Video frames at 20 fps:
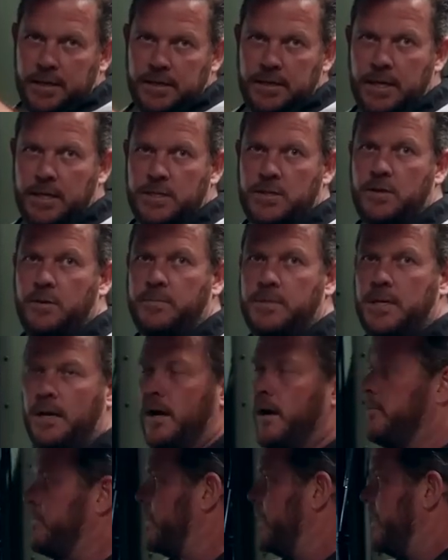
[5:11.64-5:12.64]
Condenser up
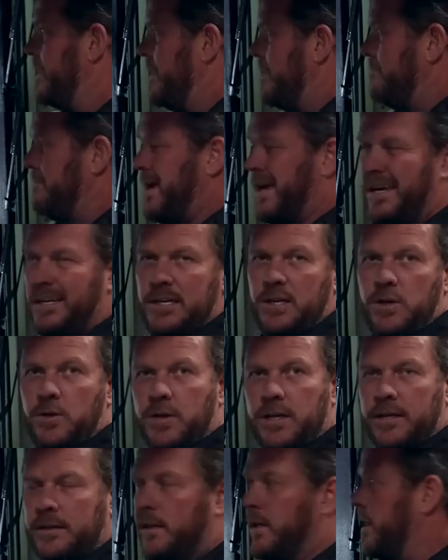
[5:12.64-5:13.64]
top, main
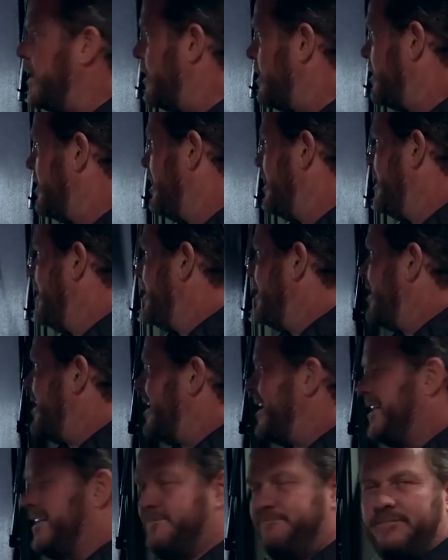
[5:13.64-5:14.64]
unit there,
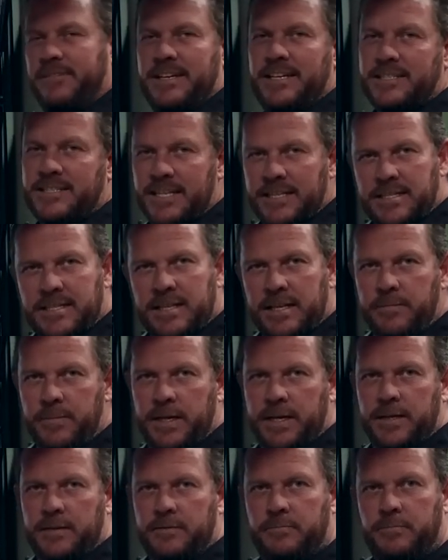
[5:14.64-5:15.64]
and it's it's
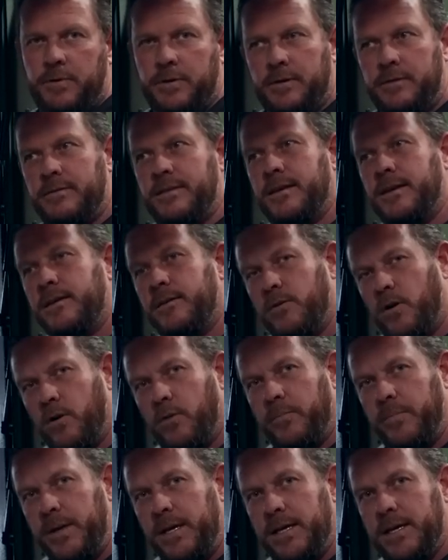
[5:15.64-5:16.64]
limited, but the,
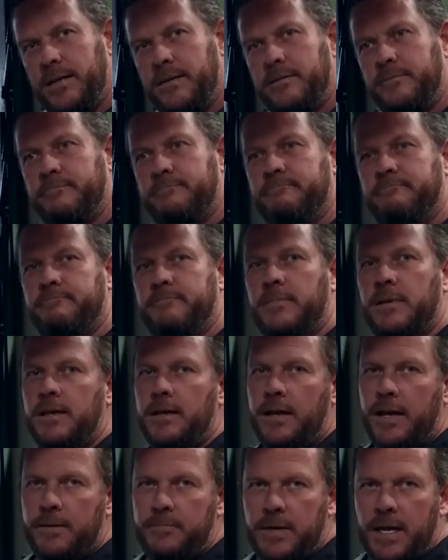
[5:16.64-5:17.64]
albeit
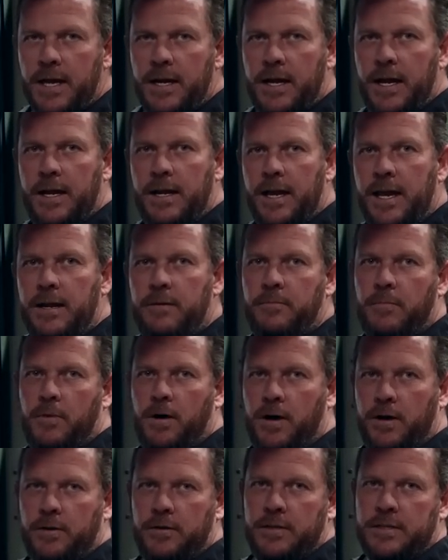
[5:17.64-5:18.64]
the M nine ninety-eight
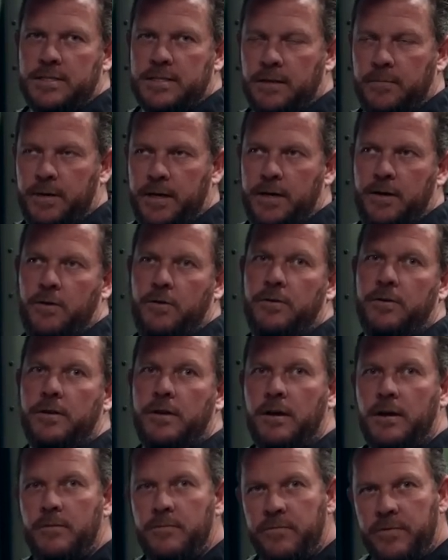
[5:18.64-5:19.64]
model is limited, or
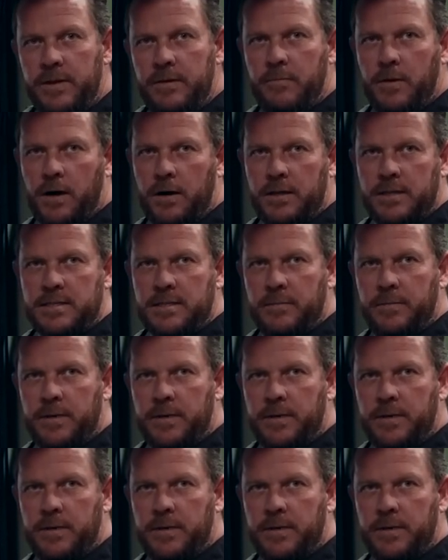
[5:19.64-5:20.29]
the Humvee model is